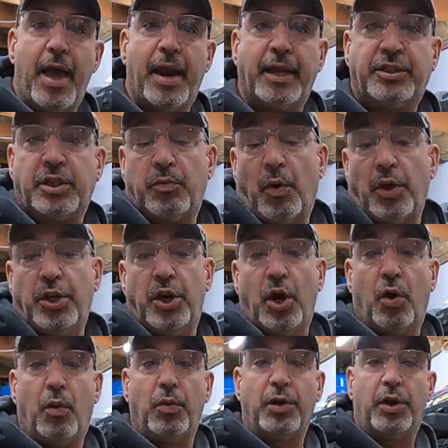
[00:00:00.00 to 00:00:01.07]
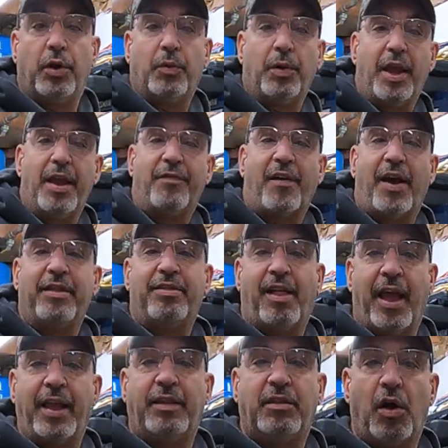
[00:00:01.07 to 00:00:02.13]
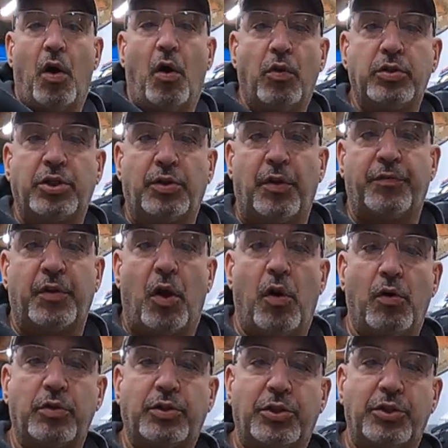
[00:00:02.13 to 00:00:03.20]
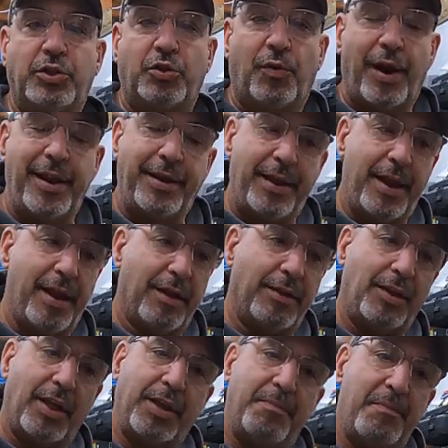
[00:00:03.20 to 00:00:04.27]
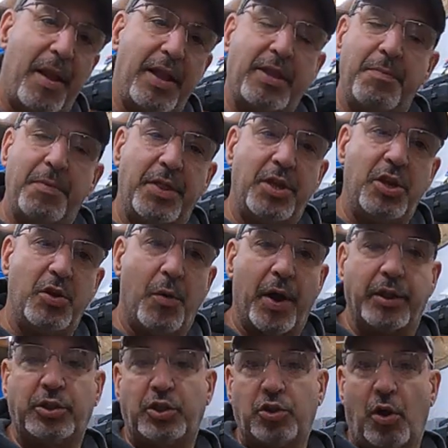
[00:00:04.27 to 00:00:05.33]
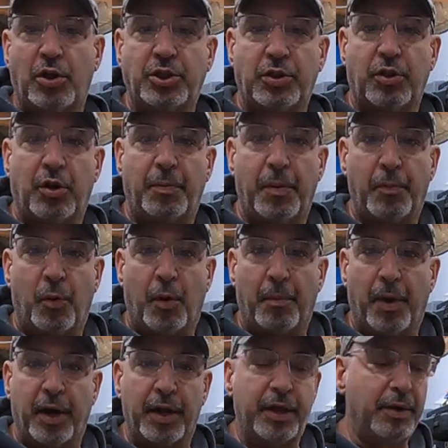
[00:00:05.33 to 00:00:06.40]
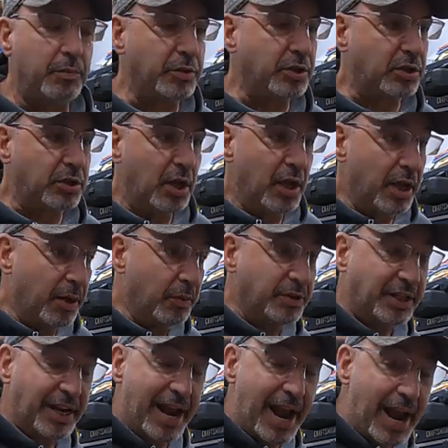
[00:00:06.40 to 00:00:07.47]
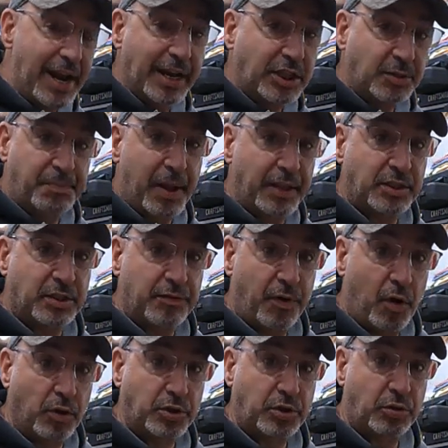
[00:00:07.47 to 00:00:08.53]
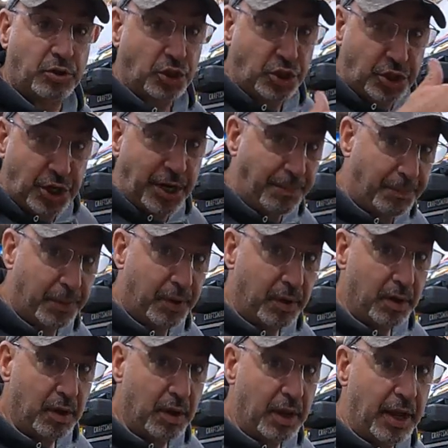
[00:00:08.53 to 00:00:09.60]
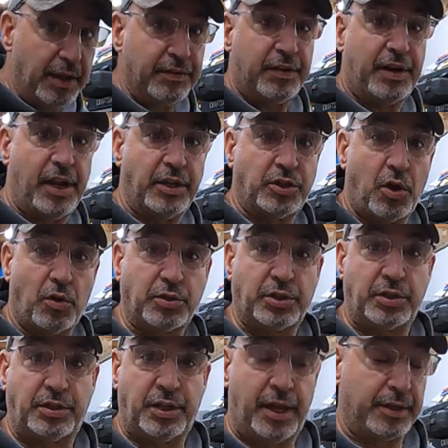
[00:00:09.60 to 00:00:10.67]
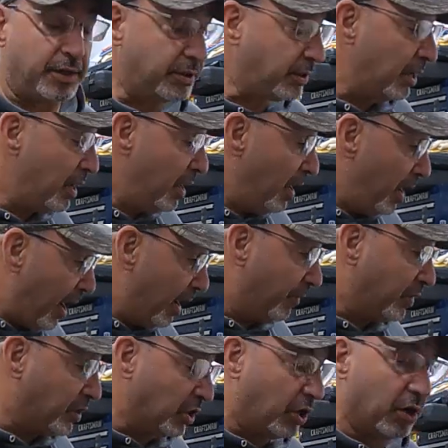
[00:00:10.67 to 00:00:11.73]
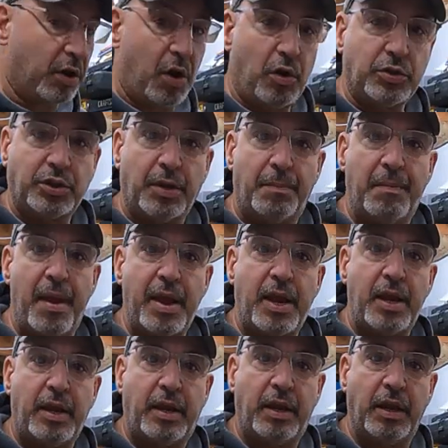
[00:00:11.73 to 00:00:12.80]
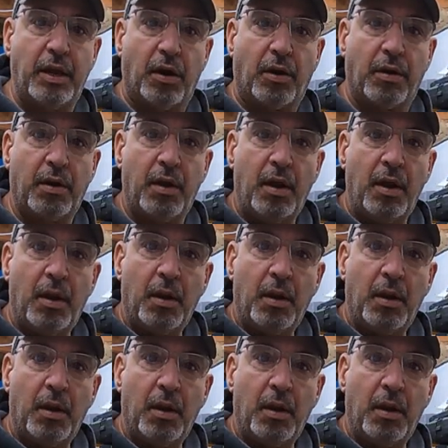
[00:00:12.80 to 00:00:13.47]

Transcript: And I said, well, if I like the holster, if the holster's great, yeah, like make them in the U.S., charge a little bit more money. It was an inexpensive holster, cheap in today's holster standards. And if it's a good holster, make it here,